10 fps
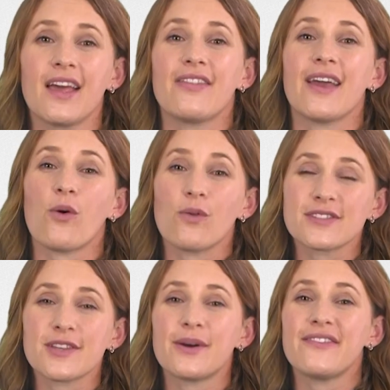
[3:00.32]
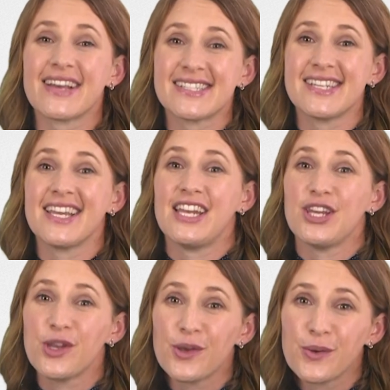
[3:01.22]
They're also investing in
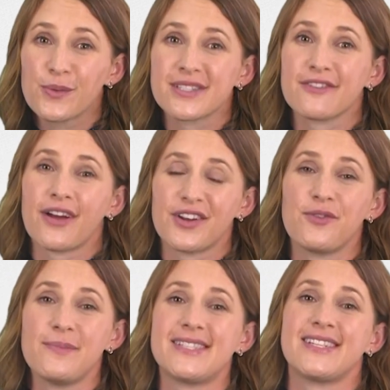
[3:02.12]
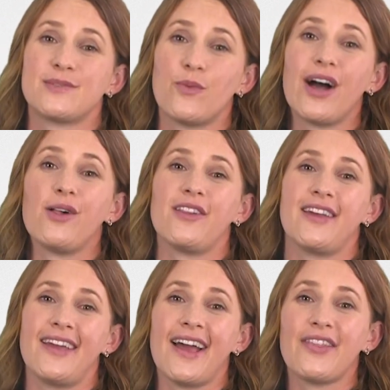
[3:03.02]
you to run your business well,
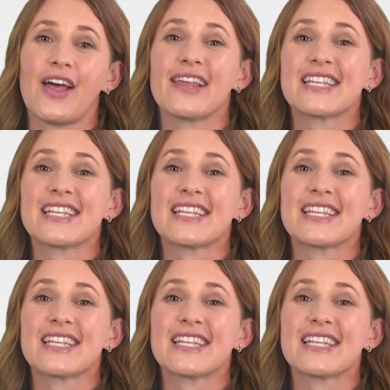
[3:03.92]
and they'll